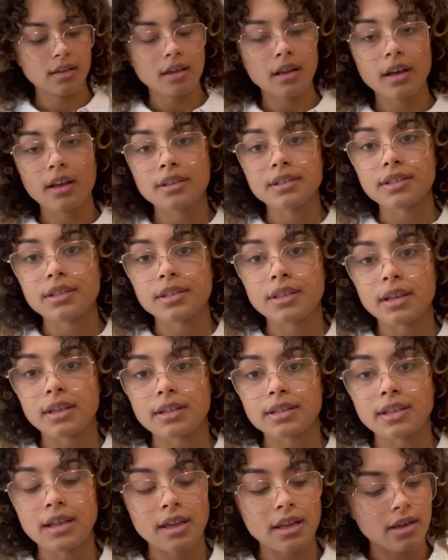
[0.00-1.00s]
undo
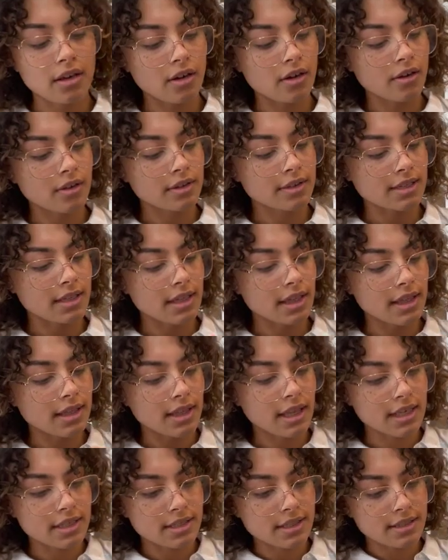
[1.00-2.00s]
those turn locks and
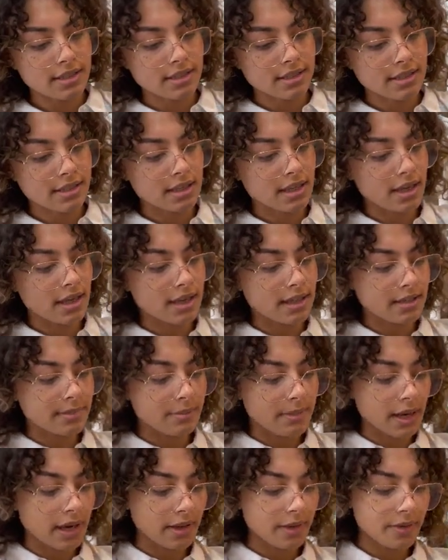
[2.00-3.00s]
they just slide
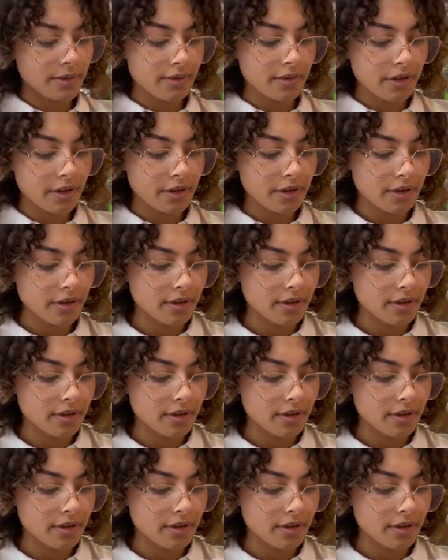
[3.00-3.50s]
back through.